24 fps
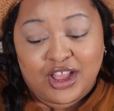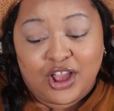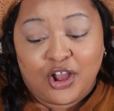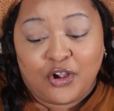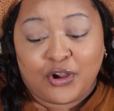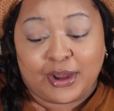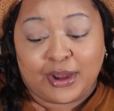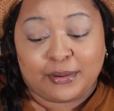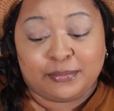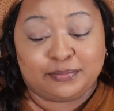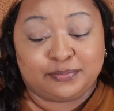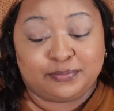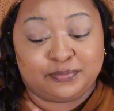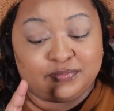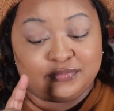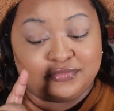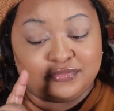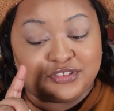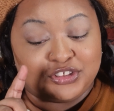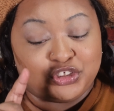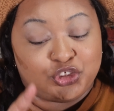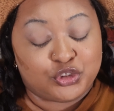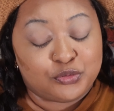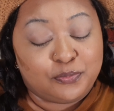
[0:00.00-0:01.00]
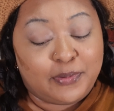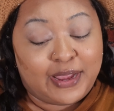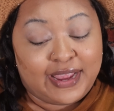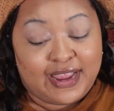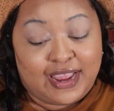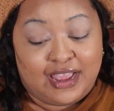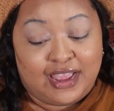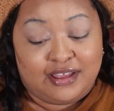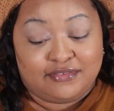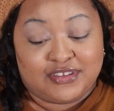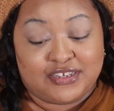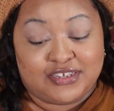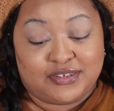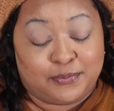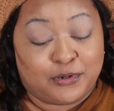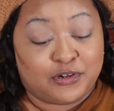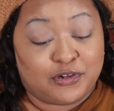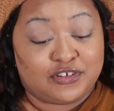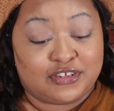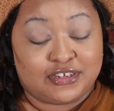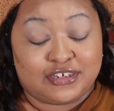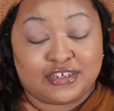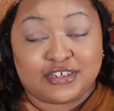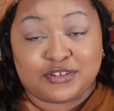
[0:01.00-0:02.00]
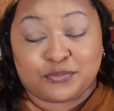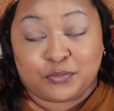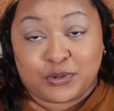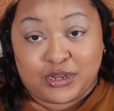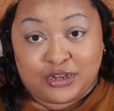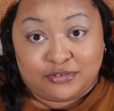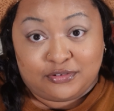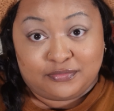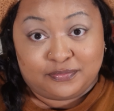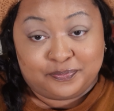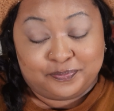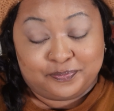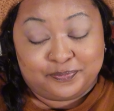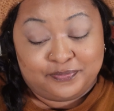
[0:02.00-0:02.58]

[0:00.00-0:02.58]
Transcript: Okay. You may have this person as well.